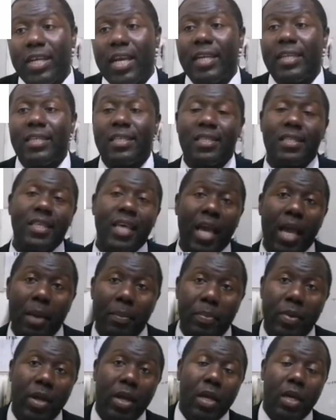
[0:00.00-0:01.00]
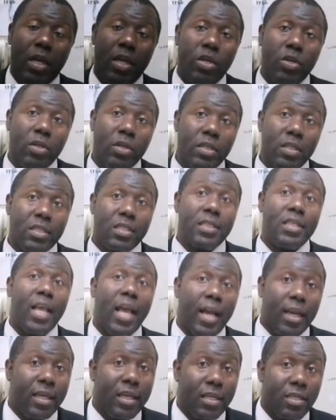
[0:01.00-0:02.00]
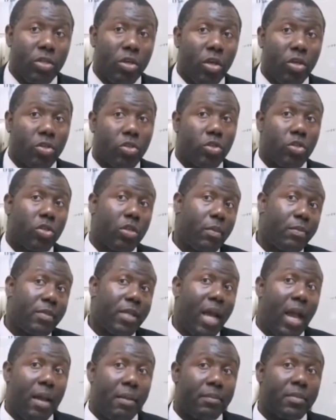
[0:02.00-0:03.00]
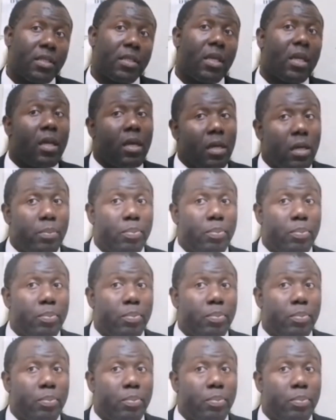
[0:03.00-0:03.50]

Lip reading: Then the step, the staircase also, sometimes